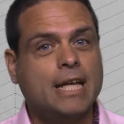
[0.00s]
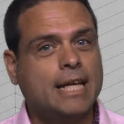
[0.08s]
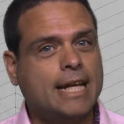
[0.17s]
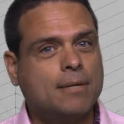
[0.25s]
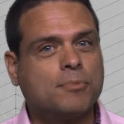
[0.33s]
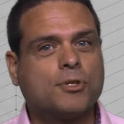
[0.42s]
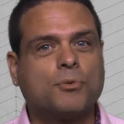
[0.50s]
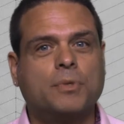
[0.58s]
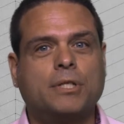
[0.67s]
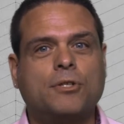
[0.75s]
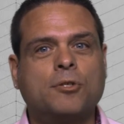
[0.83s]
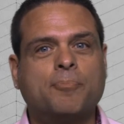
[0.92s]
It aims to
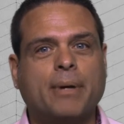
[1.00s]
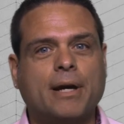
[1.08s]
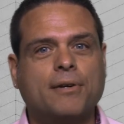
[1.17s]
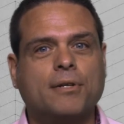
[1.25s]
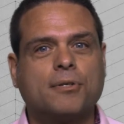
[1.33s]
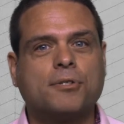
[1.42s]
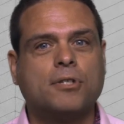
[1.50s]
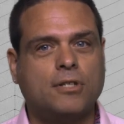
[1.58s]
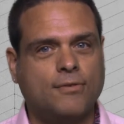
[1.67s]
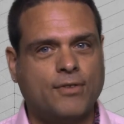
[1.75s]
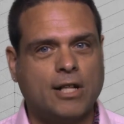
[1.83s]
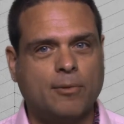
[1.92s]
reduce barriers to
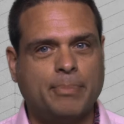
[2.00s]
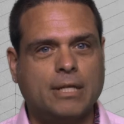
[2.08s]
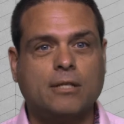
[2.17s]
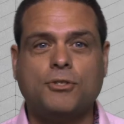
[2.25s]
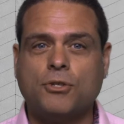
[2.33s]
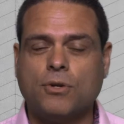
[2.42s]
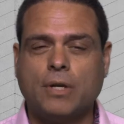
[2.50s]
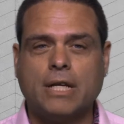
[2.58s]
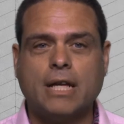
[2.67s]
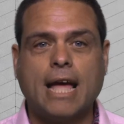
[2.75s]
developing, tuning,